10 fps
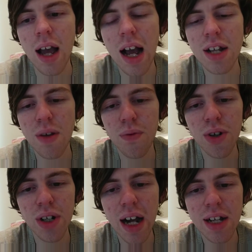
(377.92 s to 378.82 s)
as a
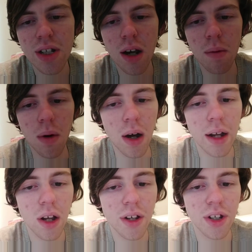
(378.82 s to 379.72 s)
few days go
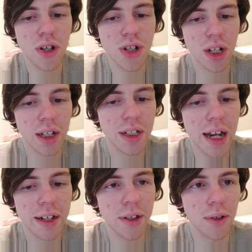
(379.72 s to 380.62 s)
by, like usually
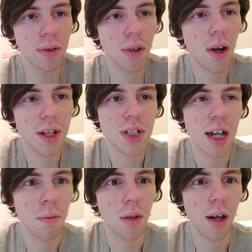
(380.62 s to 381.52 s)
Daniel likes to
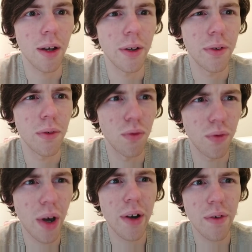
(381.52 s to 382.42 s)
upload
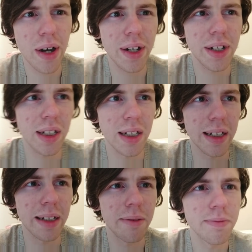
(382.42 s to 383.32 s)
very
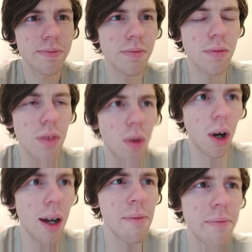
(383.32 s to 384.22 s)
regularly,
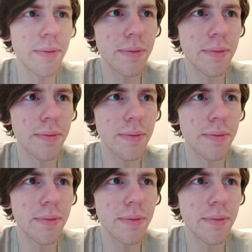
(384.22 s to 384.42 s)
right?